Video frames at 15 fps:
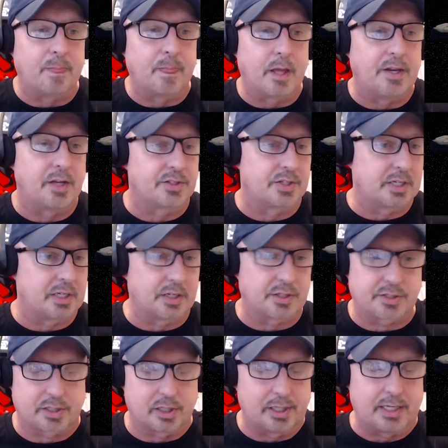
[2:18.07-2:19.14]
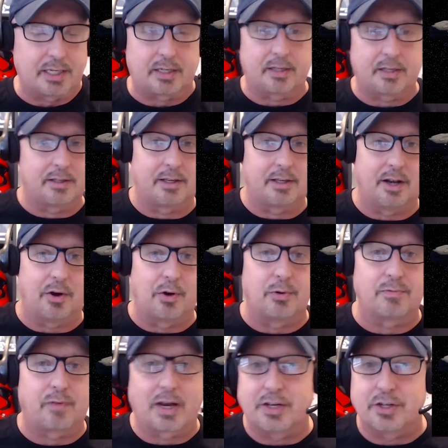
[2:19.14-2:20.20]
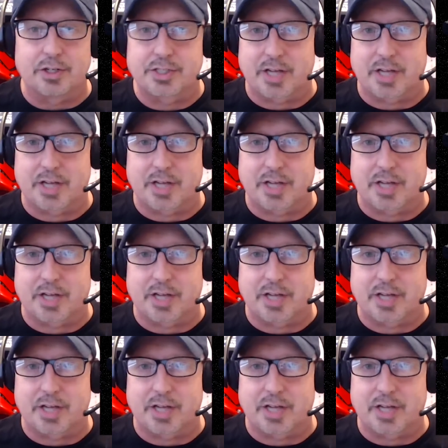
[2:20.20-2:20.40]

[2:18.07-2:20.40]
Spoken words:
It doesn't need a sleek, fighter